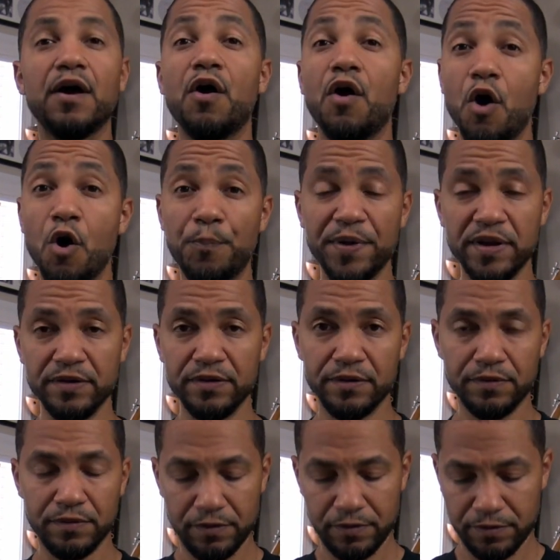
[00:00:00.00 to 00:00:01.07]
Open,
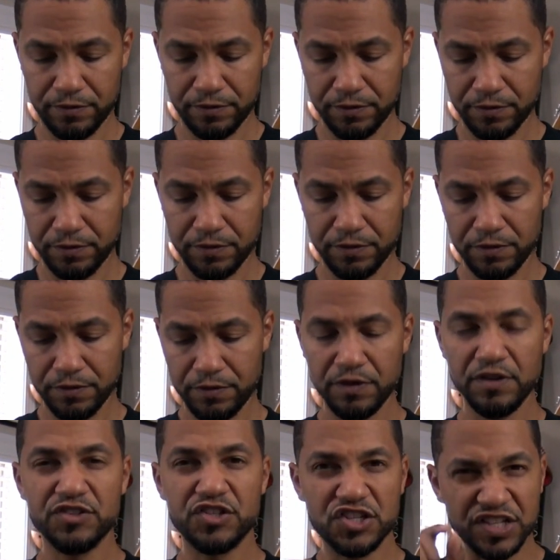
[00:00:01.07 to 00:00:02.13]

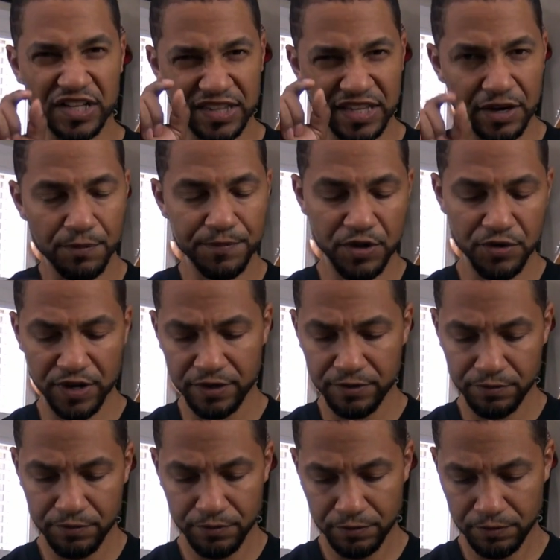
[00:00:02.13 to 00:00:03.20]
just a little muted.
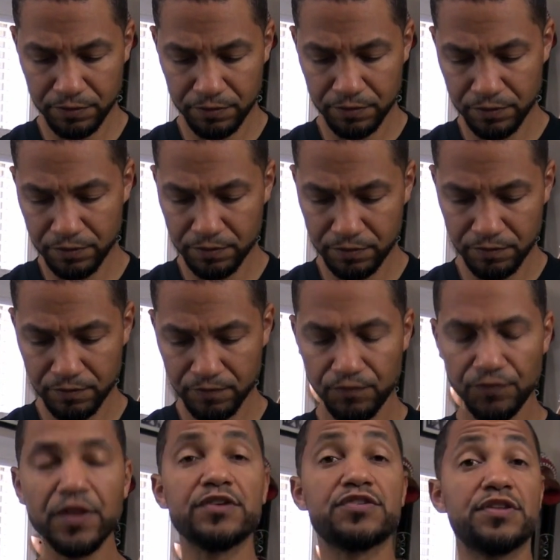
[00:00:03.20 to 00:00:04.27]

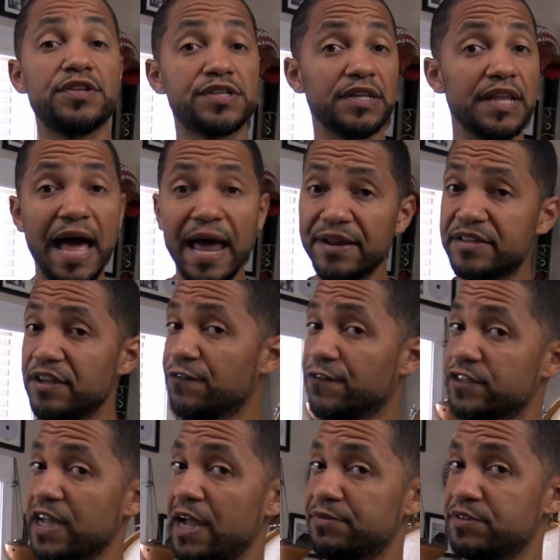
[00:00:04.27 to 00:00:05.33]
So there's a lot of different
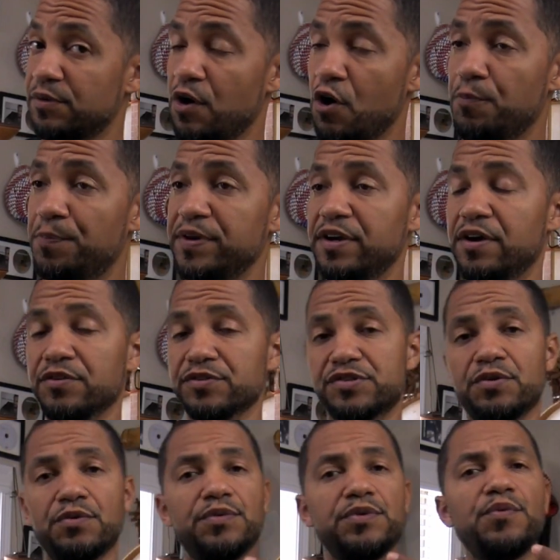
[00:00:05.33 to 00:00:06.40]
types of open notes.
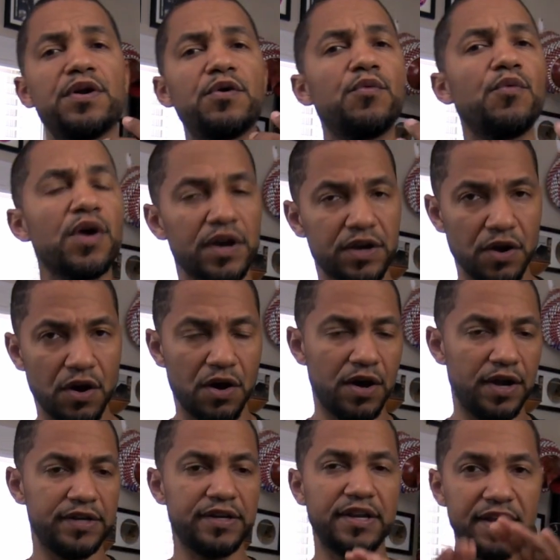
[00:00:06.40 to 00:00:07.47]
So we want to work
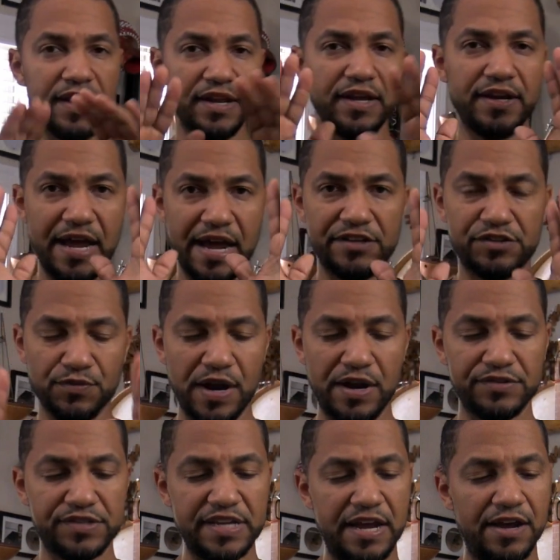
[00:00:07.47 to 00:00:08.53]
on getting a nice
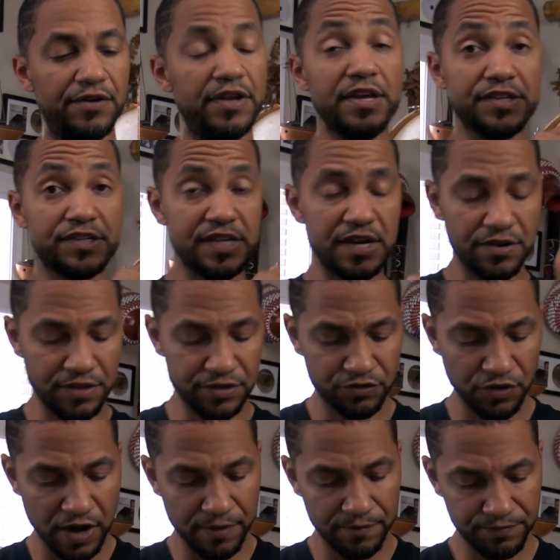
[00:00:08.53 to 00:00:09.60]
round sound. Center of the
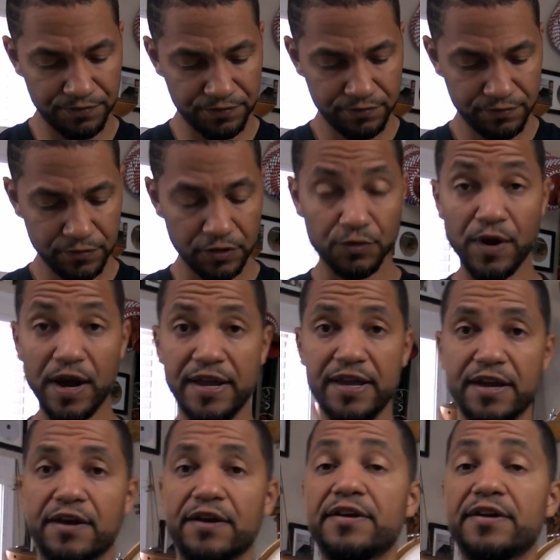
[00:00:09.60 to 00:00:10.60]
drum, right here.